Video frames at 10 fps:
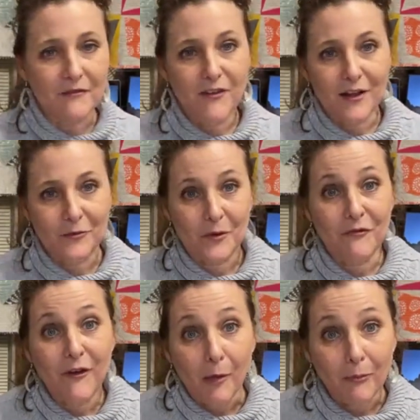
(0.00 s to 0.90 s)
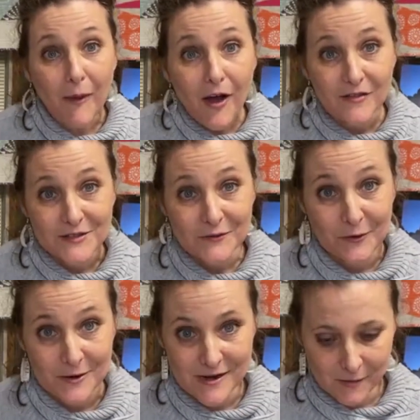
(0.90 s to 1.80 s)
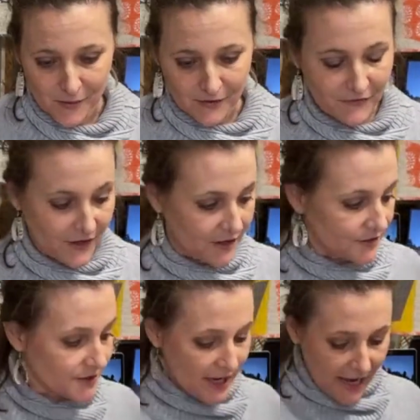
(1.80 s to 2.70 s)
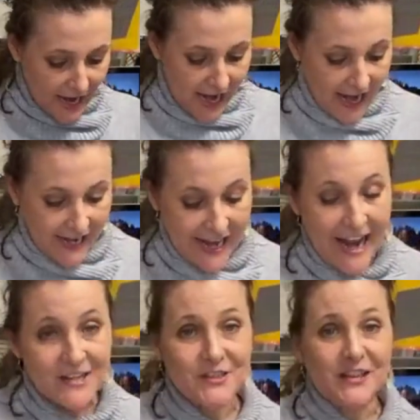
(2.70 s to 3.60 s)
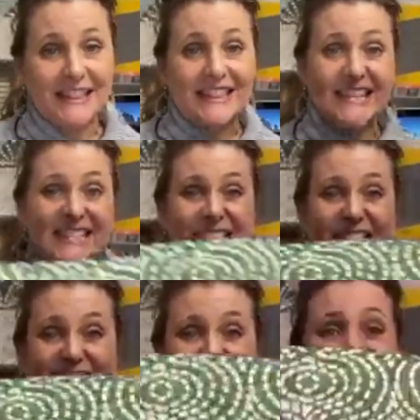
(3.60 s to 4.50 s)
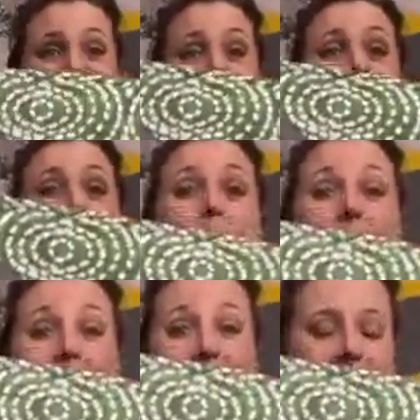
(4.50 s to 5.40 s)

been involved with felt balls for a number of years. And actually this design right